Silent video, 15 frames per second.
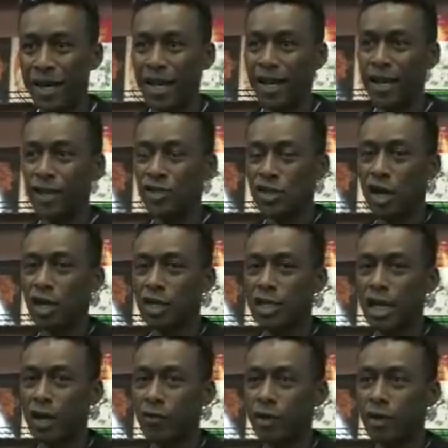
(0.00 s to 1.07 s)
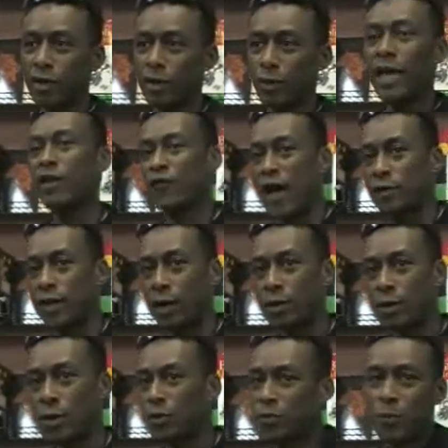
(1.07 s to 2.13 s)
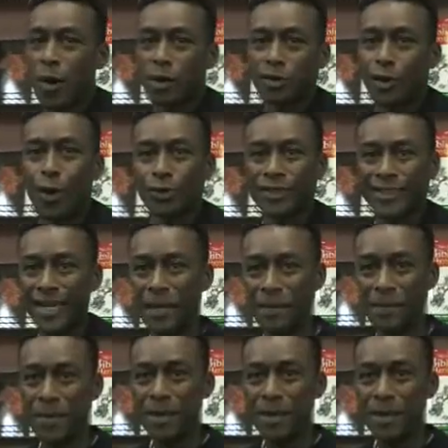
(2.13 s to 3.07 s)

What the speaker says: And John Kerry, they found out, was part of the whole scheme.